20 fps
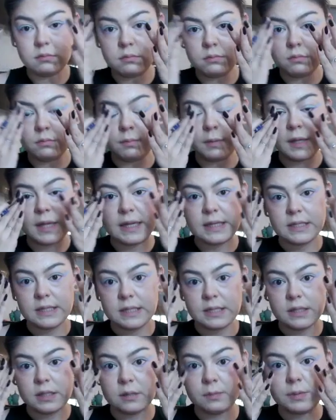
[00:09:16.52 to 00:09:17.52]
blend
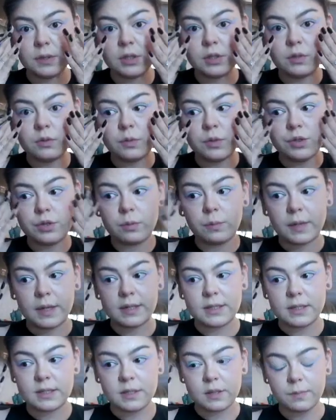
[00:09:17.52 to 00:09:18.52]
into the blue, which will
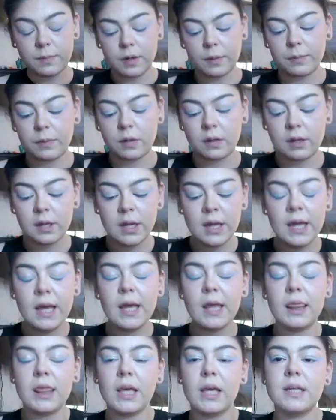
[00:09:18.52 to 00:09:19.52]
blend into the purple.
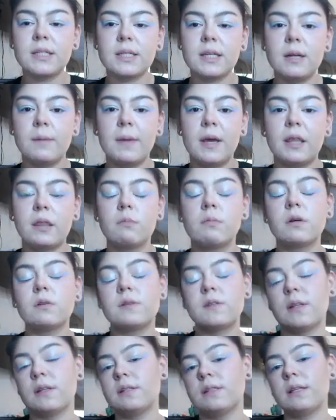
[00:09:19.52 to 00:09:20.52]
I think it's gonna make the
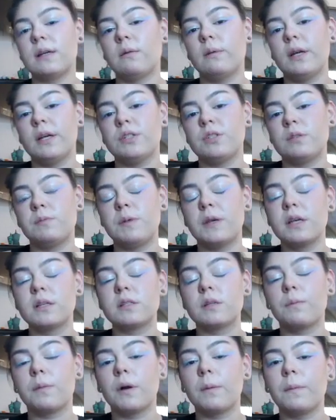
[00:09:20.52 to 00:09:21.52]
most sense that way just because
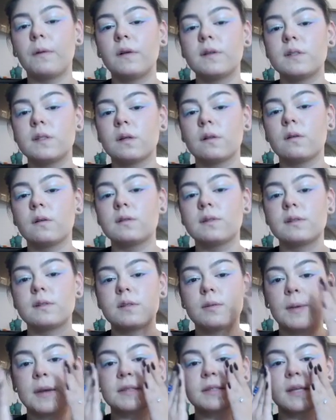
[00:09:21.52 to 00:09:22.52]
the purple is the closest
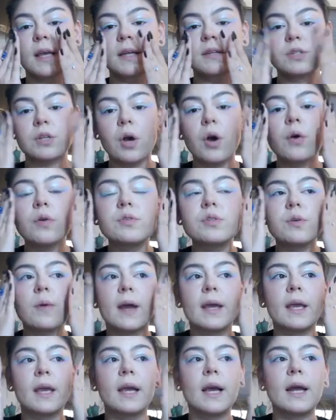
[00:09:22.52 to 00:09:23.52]
to my skin tone, so I
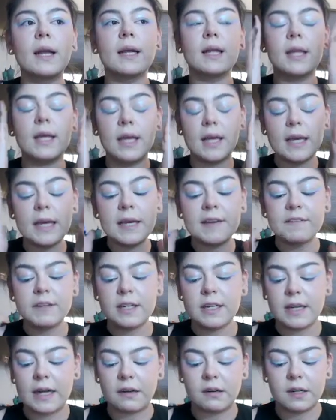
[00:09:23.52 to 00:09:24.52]
can kind of like even
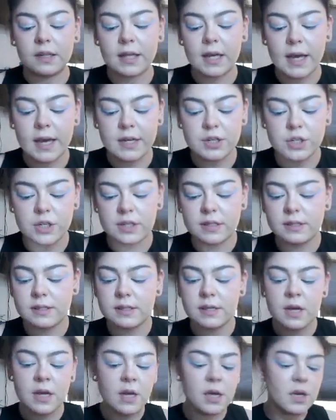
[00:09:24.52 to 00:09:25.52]
it out on the
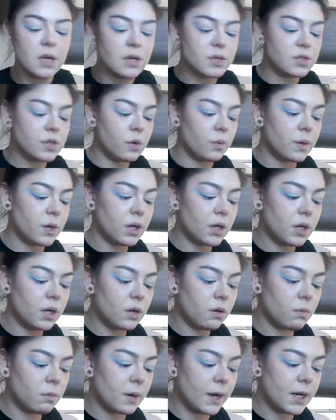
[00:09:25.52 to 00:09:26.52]
edges. So we're gonna
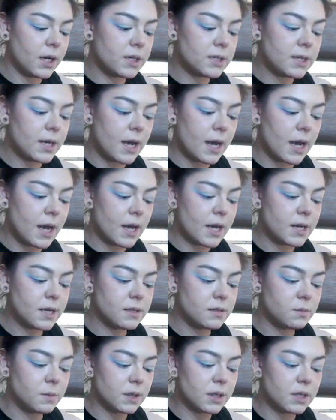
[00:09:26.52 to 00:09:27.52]
go right into
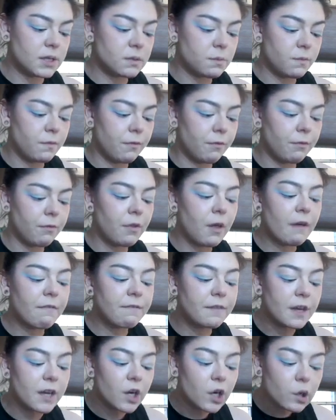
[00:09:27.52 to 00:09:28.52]
Haze with this
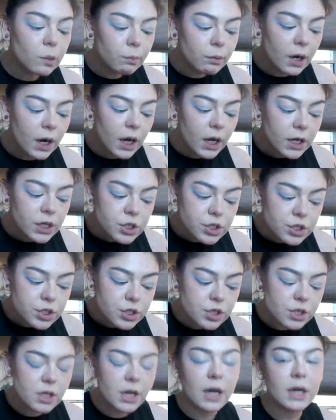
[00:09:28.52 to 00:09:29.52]
fluffier
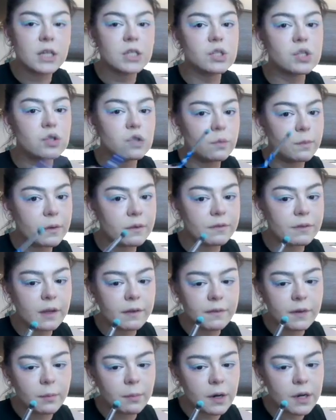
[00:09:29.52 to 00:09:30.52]
brush, not a super
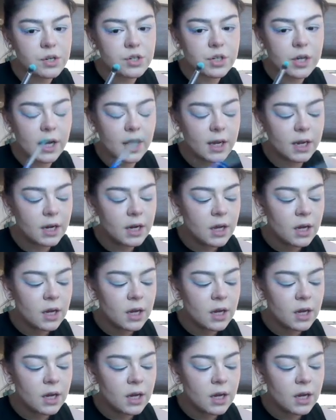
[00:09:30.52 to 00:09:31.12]
fluffy brush yet,